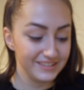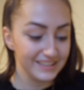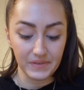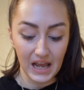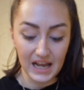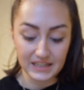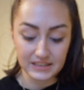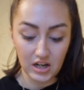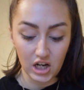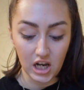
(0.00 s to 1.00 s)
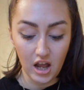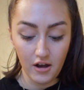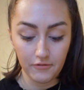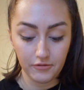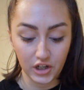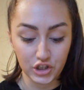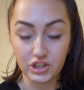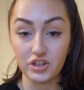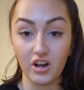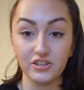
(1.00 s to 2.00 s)
And I love
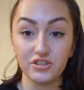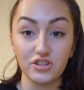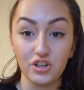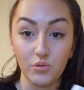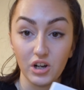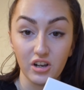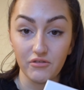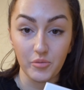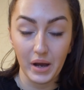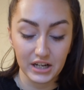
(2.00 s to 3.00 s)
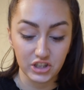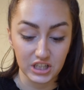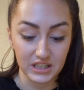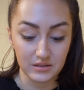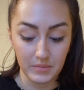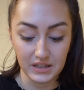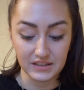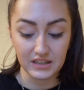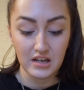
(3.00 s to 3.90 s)
the packaging, it's amazing.